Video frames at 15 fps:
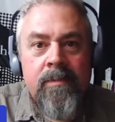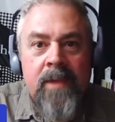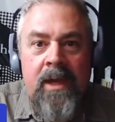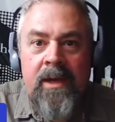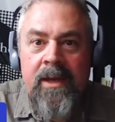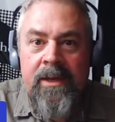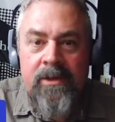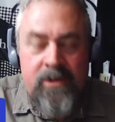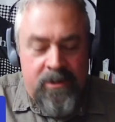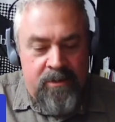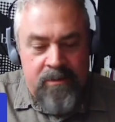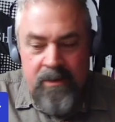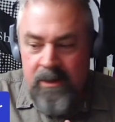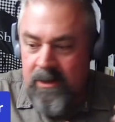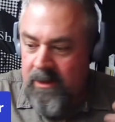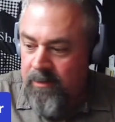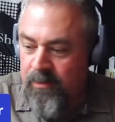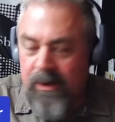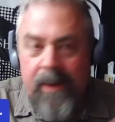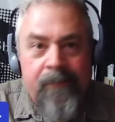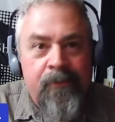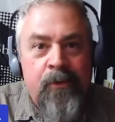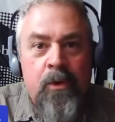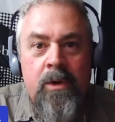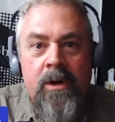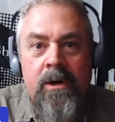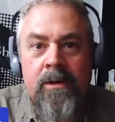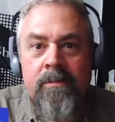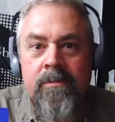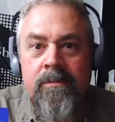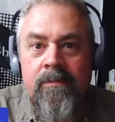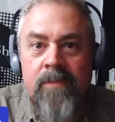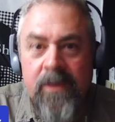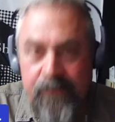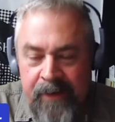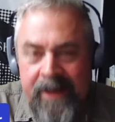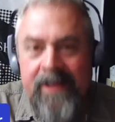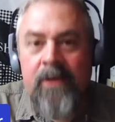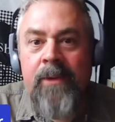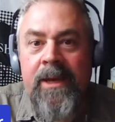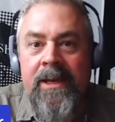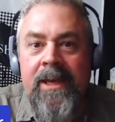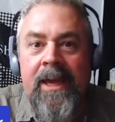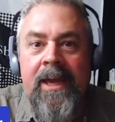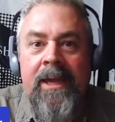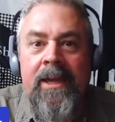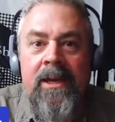and it's prep for the following day.